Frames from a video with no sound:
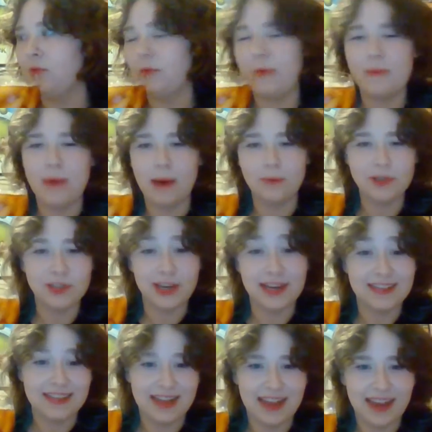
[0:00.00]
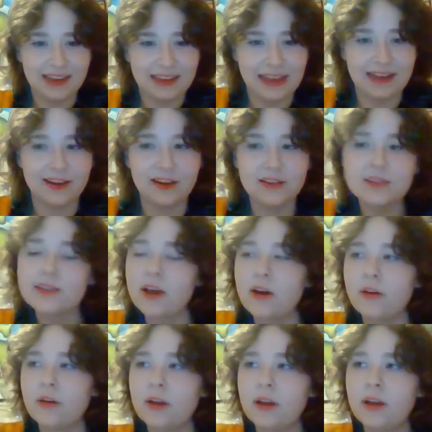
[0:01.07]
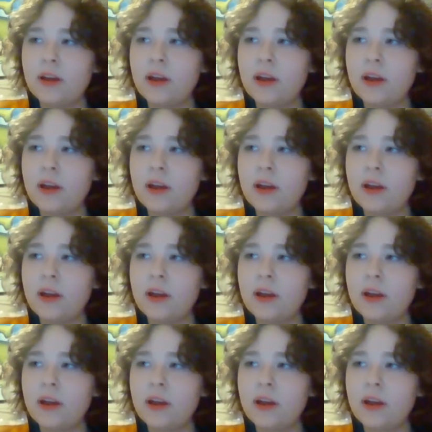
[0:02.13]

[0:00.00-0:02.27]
would be published like a decade later, so